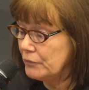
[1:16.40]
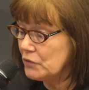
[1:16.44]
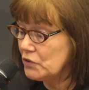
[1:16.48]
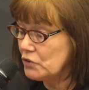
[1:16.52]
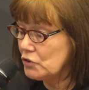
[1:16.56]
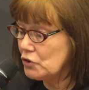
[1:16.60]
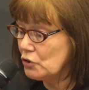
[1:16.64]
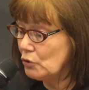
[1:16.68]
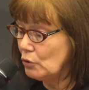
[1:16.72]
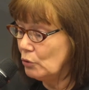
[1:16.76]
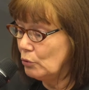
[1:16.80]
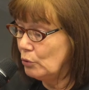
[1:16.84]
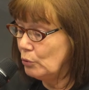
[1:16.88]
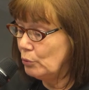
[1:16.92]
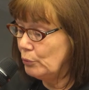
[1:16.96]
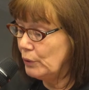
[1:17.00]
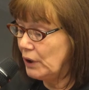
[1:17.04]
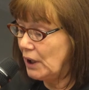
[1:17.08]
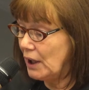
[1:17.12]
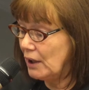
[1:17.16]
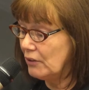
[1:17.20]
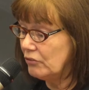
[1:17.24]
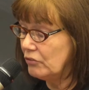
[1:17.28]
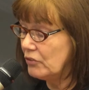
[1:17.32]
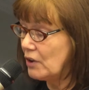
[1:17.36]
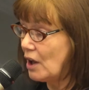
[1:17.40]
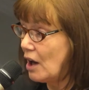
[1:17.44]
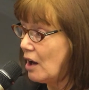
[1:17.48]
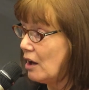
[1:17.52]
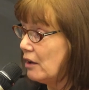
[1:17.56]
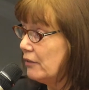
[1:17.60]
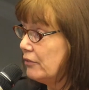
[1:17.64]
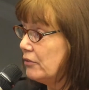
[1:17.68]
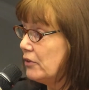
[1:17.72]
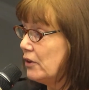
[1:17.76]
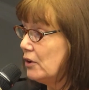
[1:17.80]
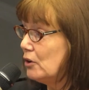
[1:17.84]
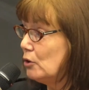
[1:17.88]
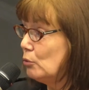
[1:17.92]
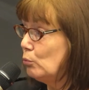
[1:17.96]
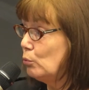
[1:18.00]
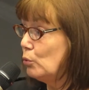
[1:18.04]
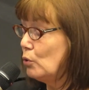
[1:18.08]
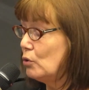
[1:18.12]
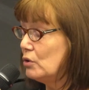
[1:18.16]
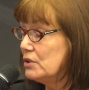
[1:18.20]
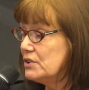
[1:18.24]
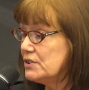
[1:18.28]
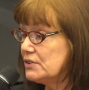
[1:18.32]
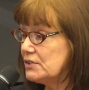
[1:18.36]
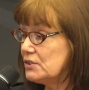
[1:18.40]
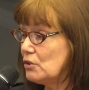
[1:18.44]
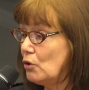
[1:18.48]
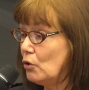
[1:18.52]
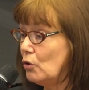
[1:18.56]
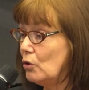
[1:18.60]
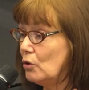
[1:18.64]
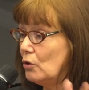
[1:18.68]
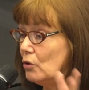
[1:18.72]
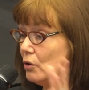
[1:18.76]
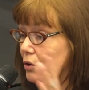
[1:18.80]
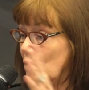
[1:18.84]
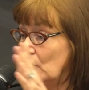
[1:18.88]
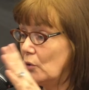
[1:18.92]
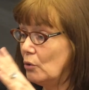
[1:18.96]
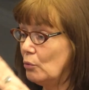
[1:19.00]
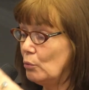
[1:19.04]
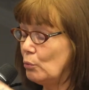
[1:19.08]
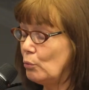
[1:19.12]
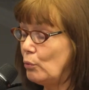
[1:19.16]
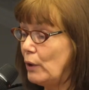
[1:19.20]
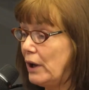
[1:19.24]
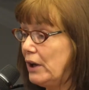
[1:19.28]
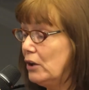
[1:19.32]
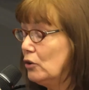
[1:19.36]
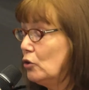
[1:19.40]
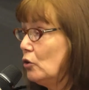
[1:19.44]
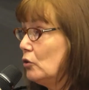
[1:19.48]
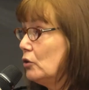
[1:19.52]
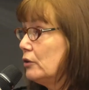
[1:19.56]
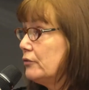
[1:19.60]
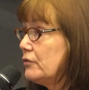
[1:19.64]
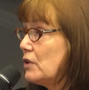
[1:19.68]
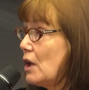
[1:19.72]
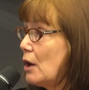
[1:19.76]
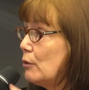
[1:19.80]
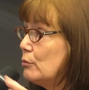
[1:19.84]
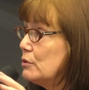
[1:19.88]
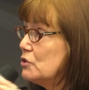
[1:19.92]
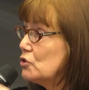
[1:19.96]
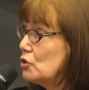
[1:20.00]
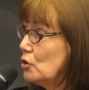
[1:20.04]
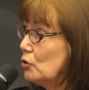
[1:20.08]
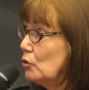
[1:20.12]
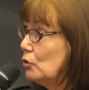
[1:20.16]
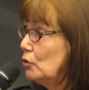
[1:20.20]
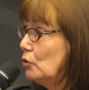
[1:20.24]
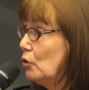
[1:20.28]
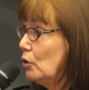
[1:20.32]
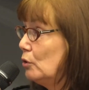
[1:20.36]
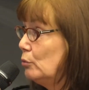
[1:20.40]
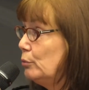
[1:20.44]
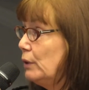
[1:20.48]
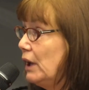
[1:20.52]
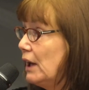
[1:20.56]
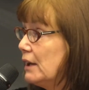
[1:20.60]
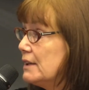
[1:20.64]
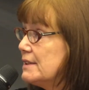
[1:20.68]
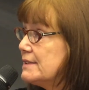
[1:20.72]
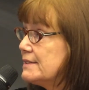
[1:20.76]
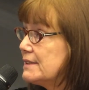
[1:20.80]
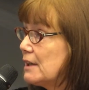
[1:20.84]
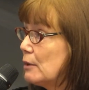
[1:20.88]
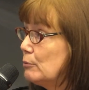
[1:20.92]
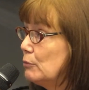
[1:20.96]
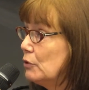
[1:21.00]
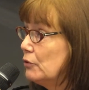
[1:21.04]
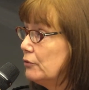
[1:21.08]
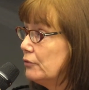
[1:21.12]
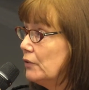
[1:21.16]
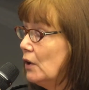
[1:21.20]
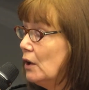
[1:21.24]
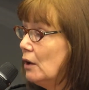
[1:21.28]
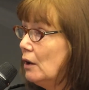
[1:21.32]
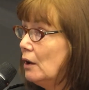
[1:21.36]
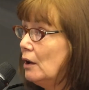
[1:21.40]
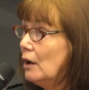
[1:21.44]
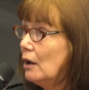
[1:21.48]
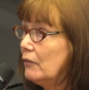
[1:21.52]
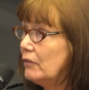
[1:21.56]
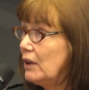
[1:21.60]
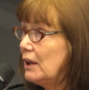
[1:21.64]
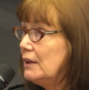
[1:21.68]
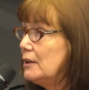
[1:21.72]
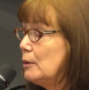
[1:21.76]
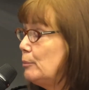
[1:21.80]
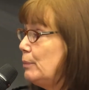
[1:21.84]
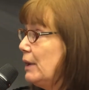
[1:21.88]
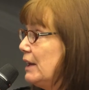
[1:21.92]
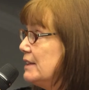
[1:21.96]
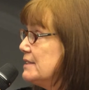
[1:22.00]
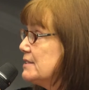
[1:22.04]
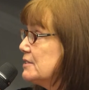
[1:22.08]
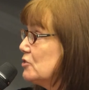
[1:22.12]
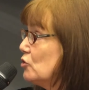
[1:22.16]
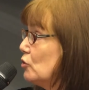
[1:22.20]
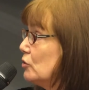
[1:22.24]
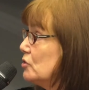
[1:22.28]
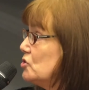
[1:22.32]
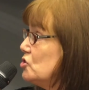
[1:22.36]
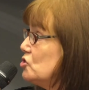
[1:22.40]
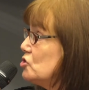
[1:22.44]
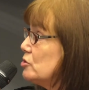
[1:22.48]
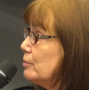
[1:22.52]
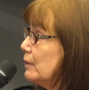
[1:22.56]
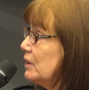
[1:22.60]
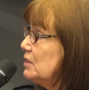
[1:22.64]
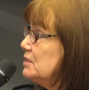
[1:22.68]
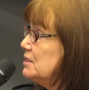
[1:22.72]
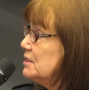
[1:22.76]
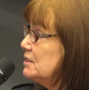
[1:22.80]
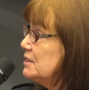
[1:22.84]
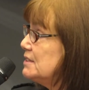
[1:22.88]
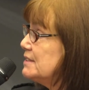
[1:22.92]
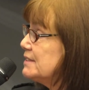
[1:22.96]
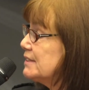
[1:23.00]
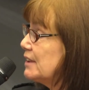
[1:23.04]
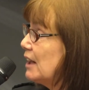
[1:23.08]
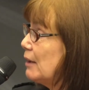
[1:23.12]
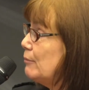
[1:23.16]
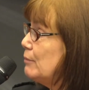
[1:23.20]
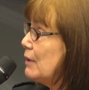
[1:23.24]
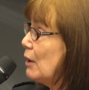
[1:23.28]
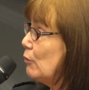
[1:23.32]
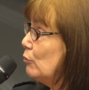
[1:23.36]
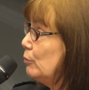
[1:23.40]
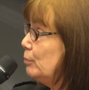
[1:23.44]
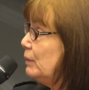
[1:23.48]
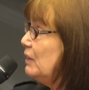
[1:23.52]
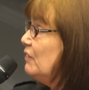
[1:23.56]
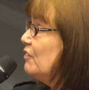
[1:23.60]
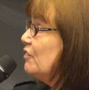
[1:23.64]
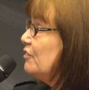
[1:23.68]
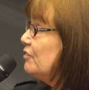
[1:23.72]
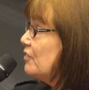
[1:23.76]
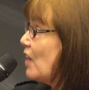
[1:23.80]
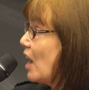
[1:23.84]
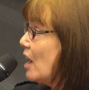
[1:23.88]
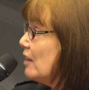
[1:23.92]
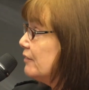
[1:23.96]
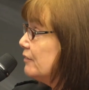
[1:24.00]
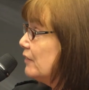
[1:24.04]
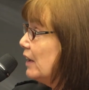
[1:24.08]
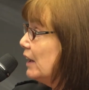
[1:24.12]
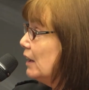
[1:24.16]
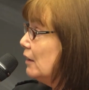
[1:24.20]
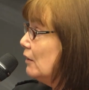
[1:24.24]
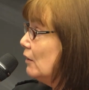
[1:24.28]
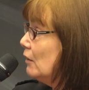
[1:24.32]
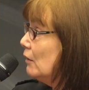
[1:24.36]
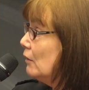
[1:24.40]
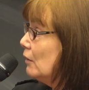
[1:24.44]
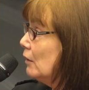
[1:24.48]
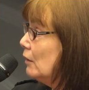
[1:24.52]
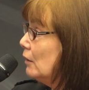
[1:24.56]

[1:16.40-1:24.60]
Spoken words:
So we had that. There was, while all of that was going on, we had some of, I think the best Scottish word to describe that would be faffing.